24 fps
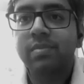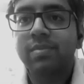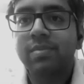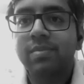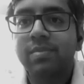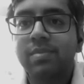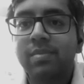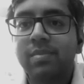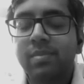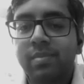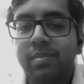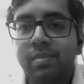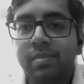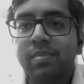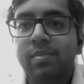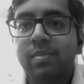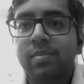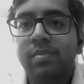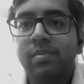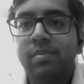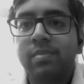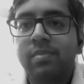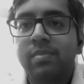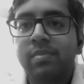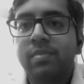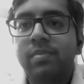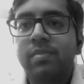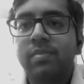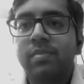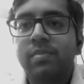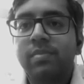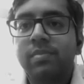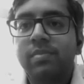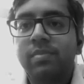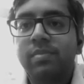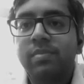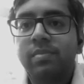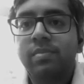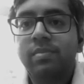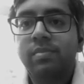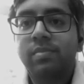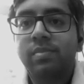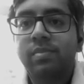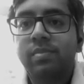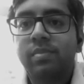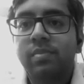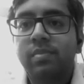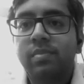
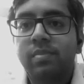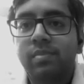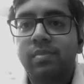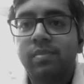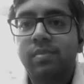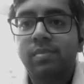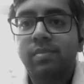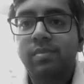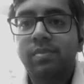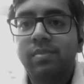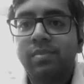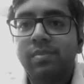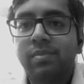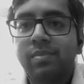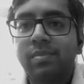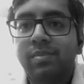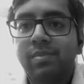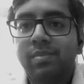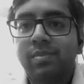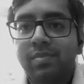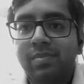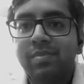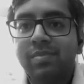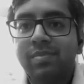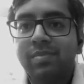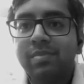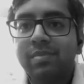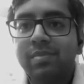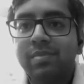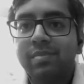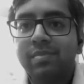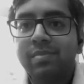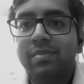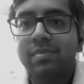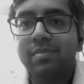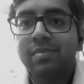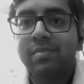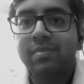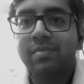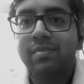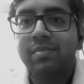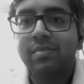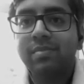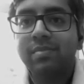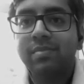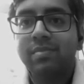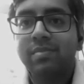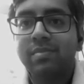
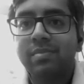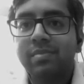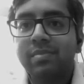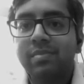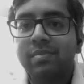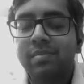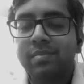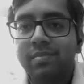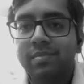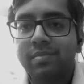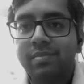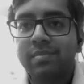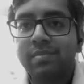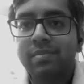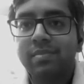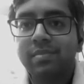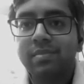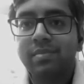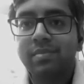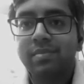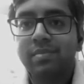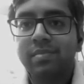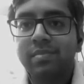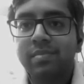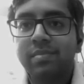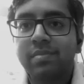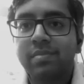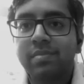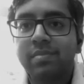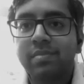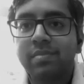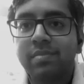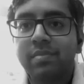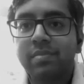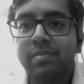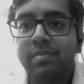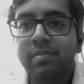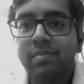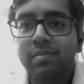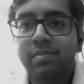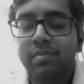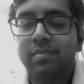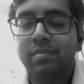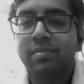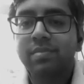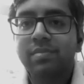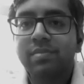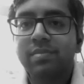
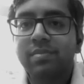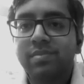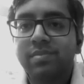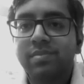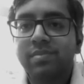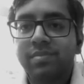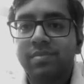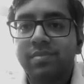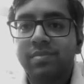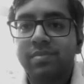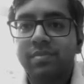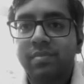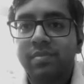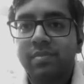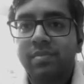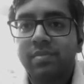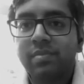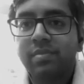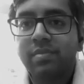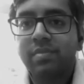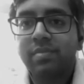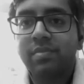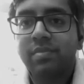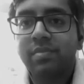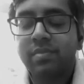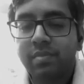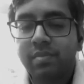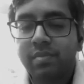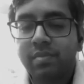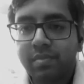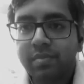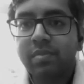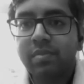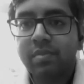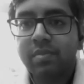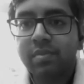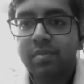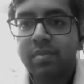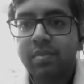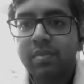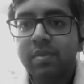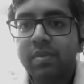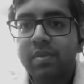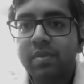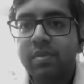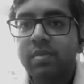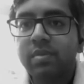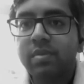[no speech]